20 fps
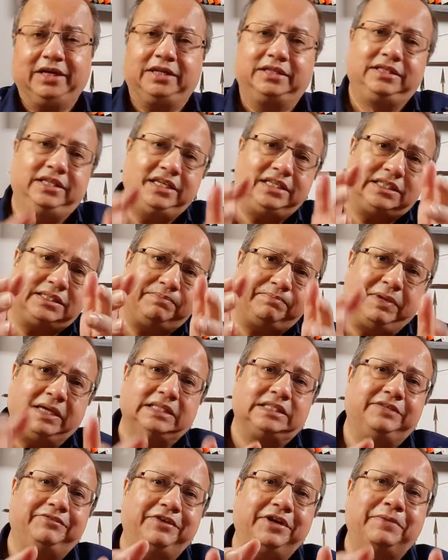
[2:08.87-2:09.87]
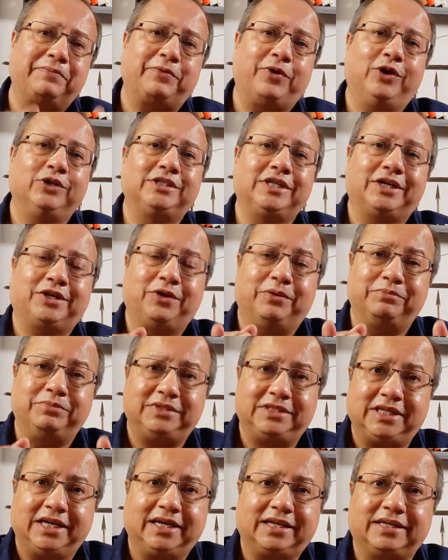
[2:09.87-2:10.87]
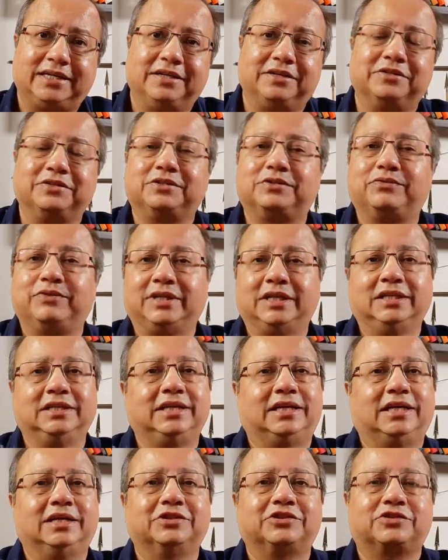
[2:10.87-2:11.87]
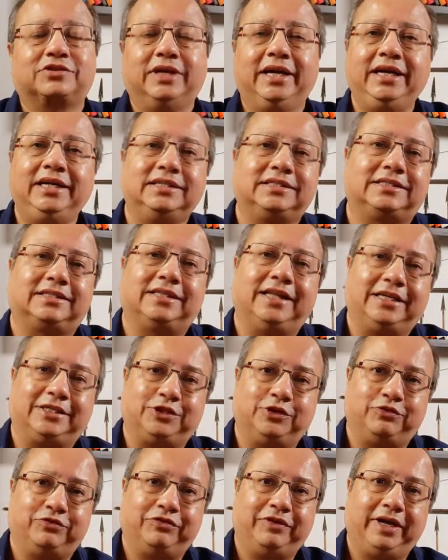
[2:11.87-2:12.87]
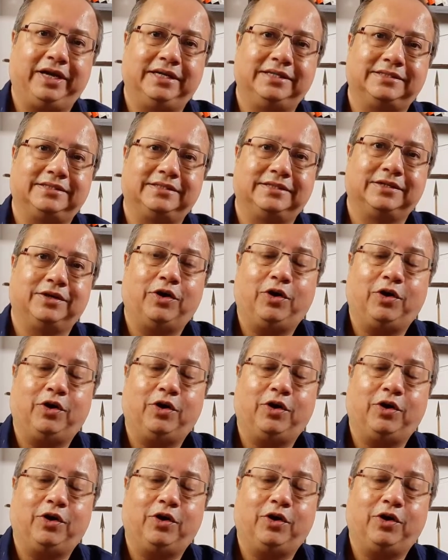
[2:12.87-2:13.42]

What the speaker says: these specific project objectives within the constraints that you face,